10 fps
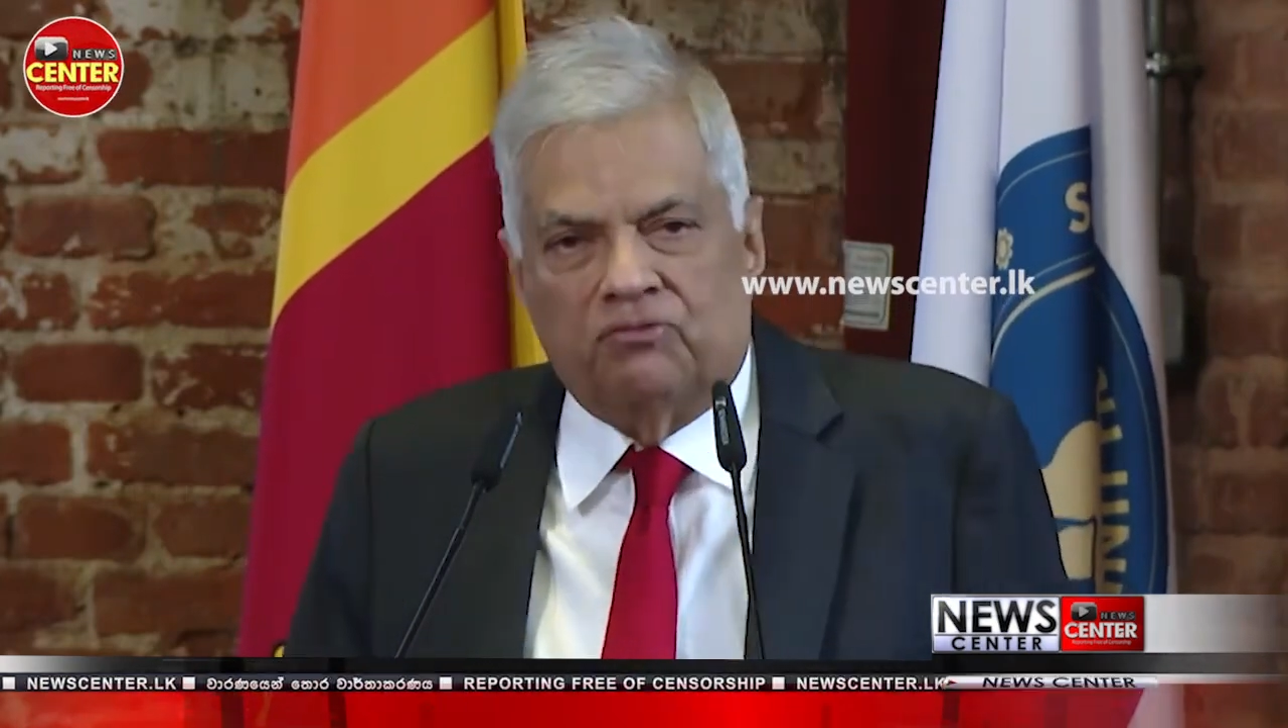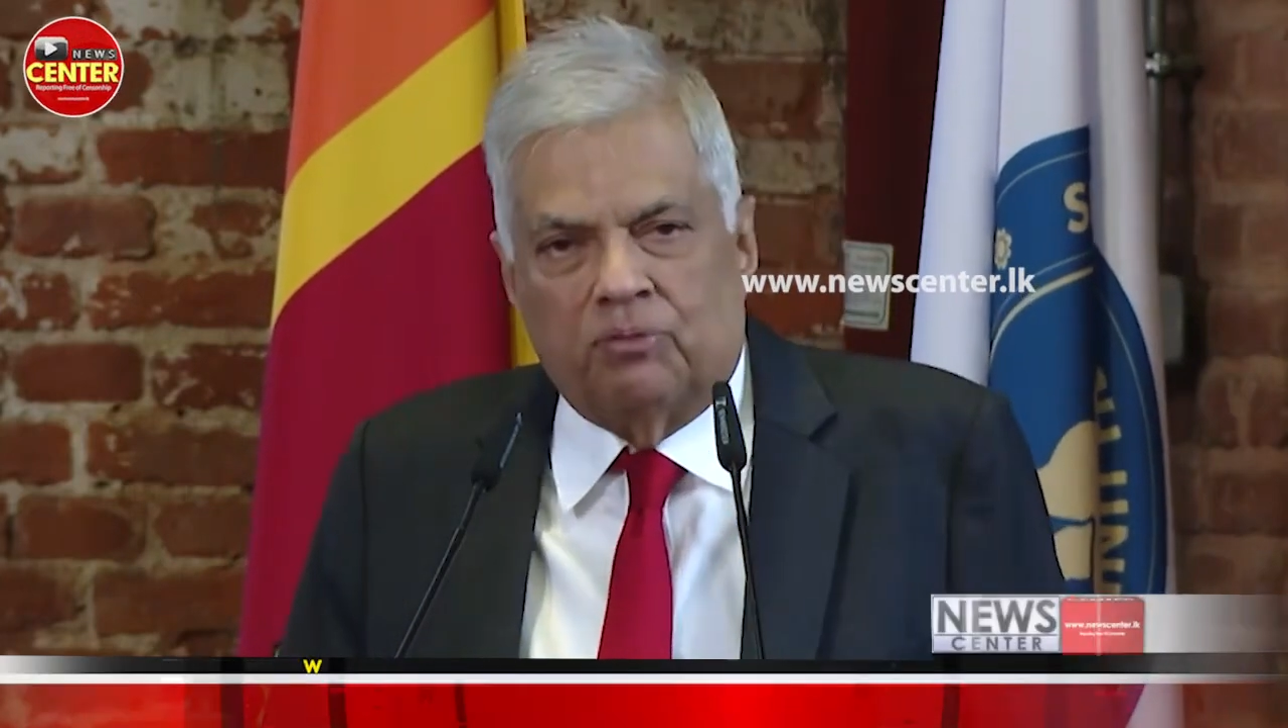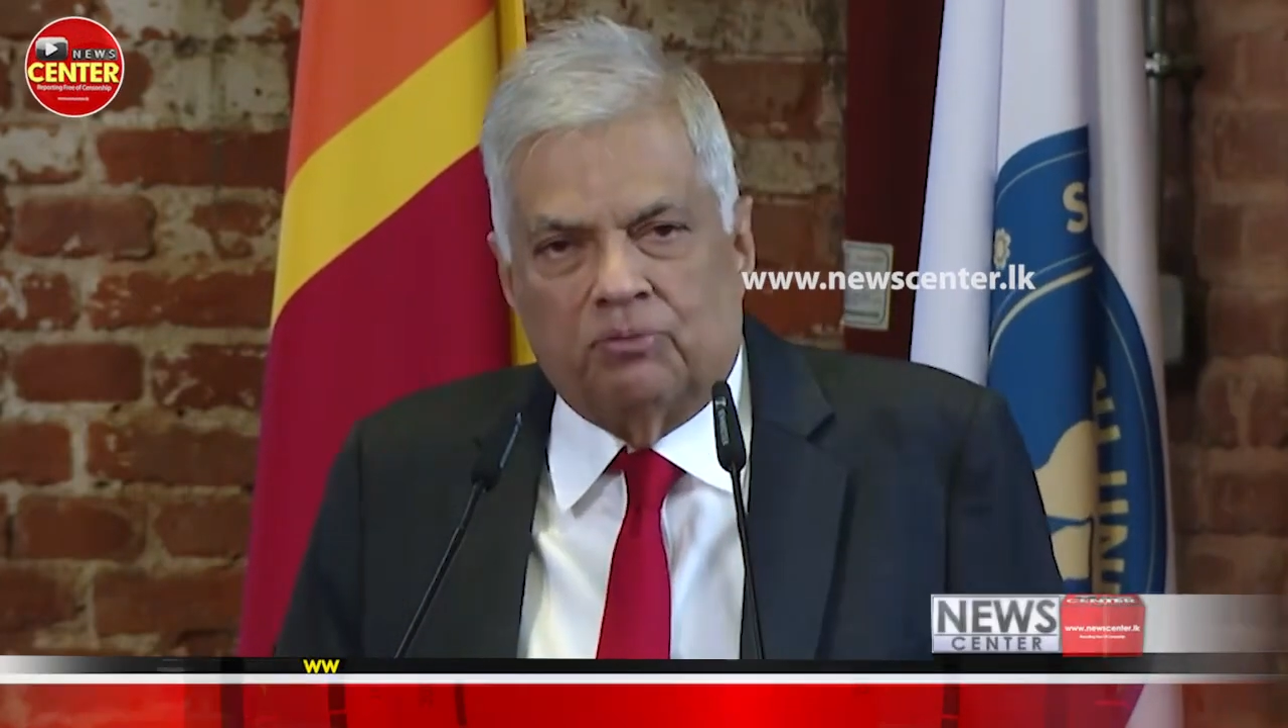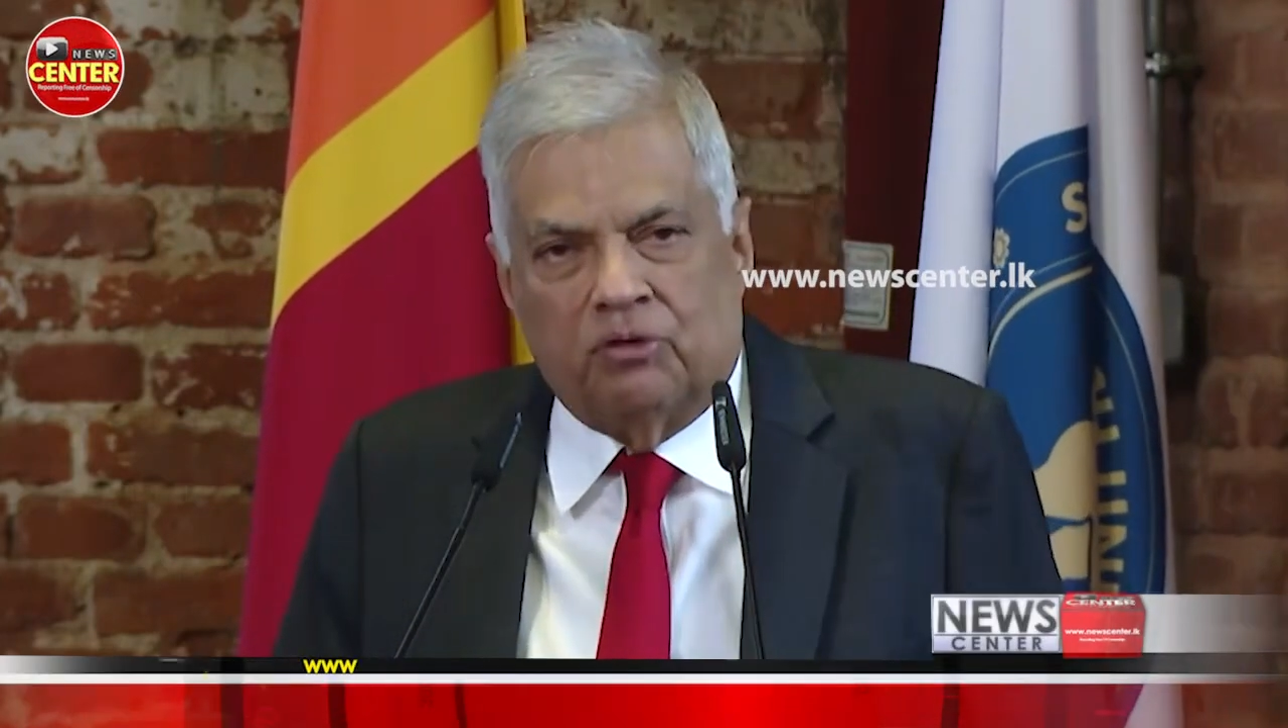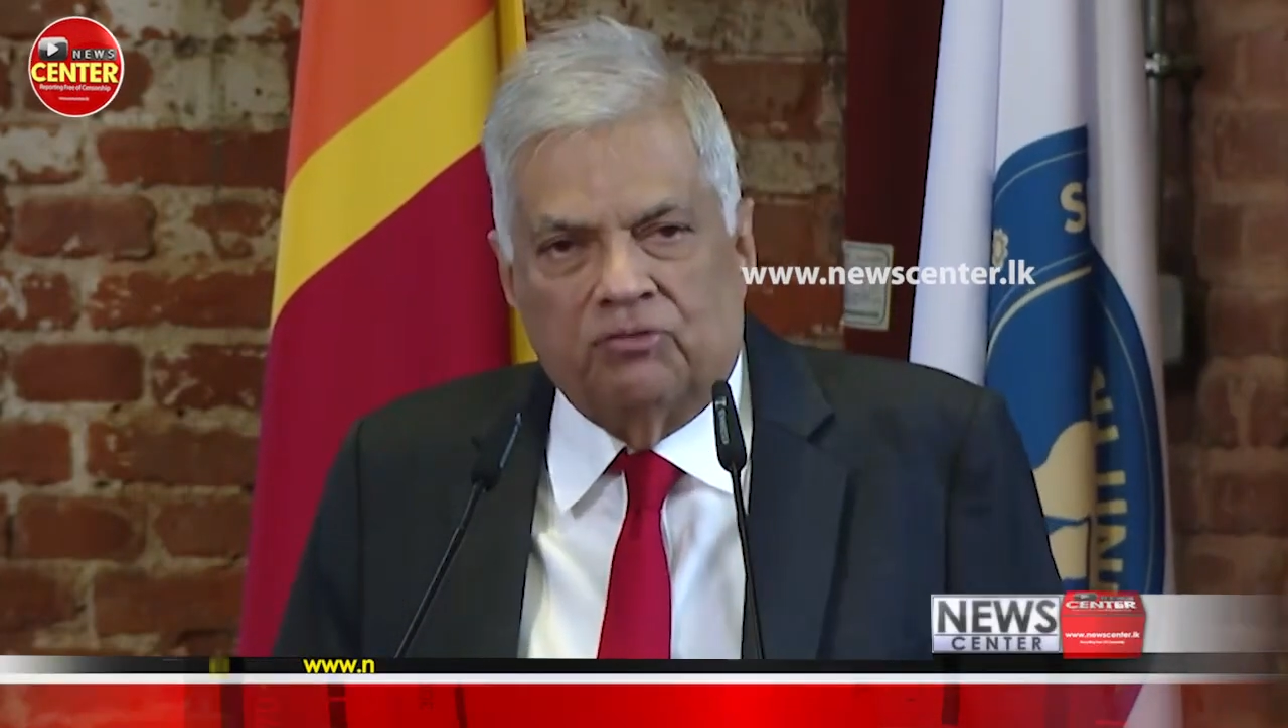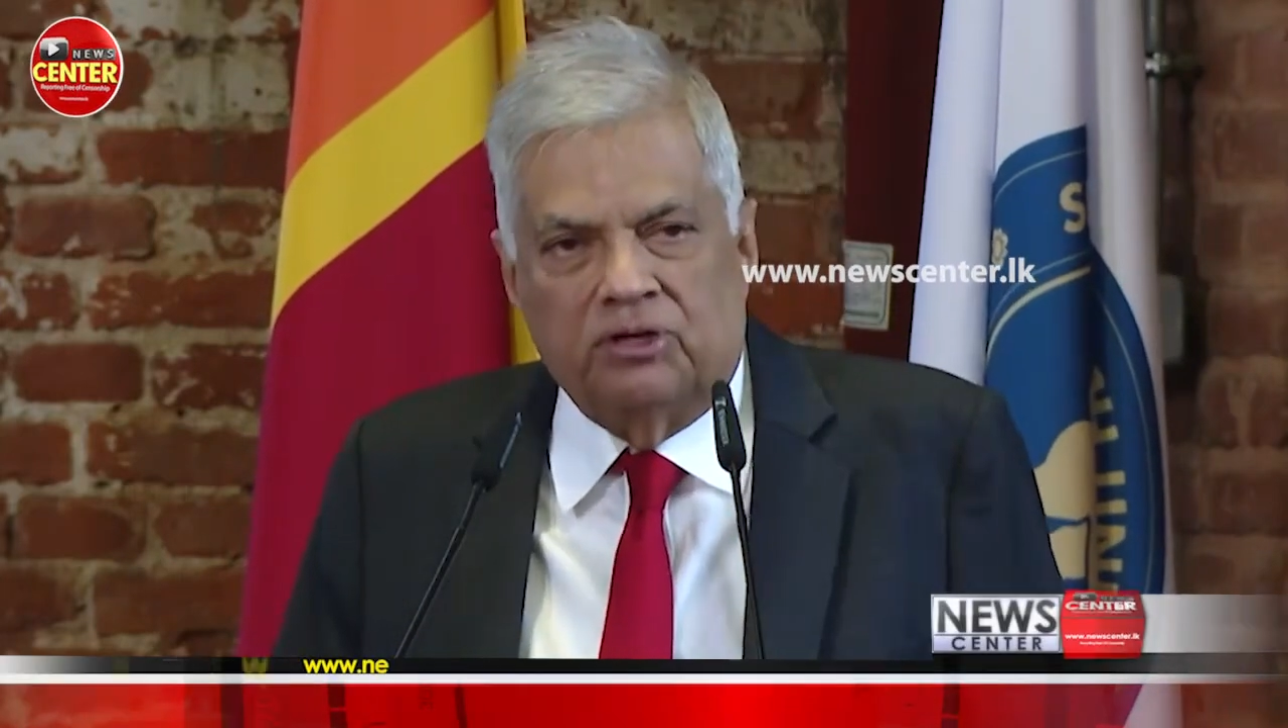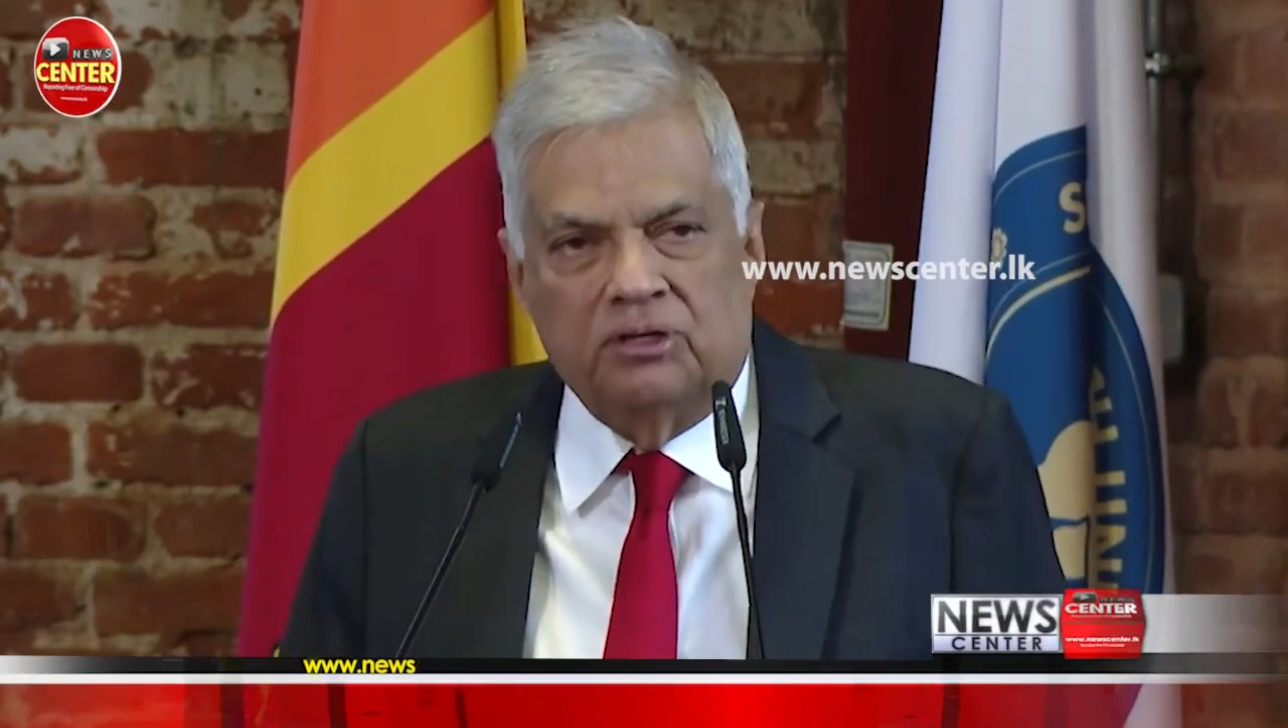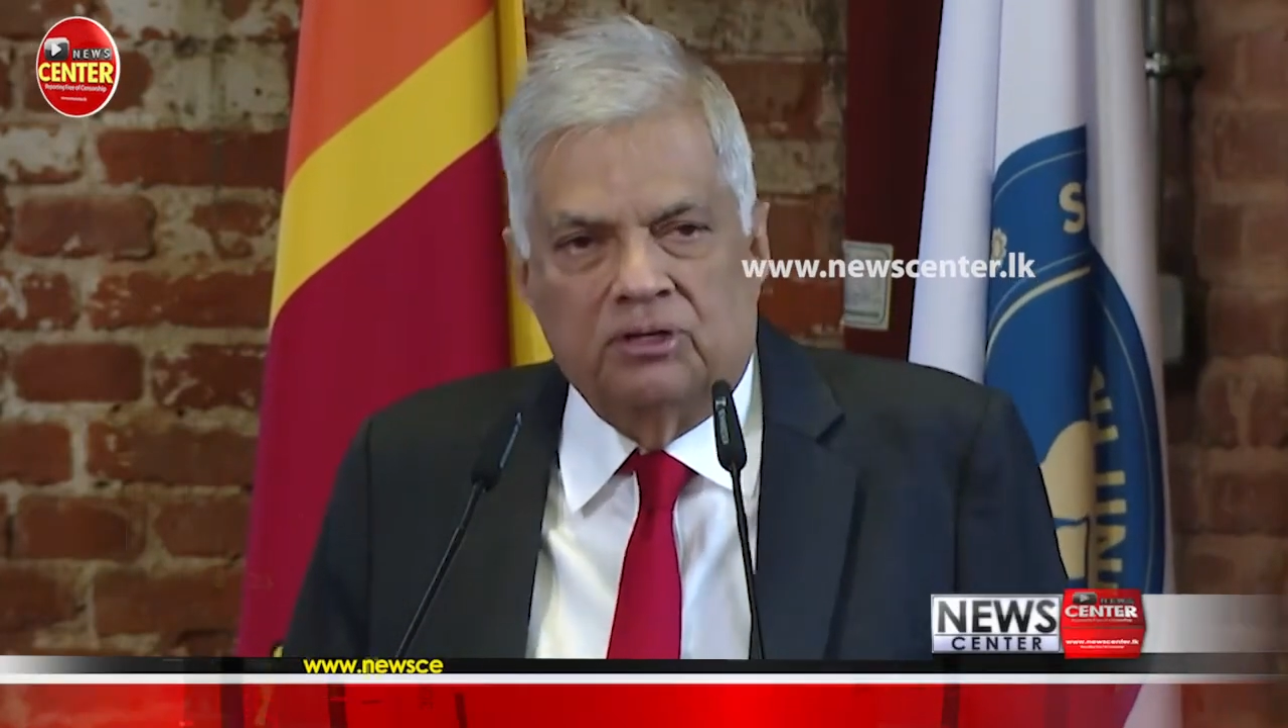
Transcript: for profit,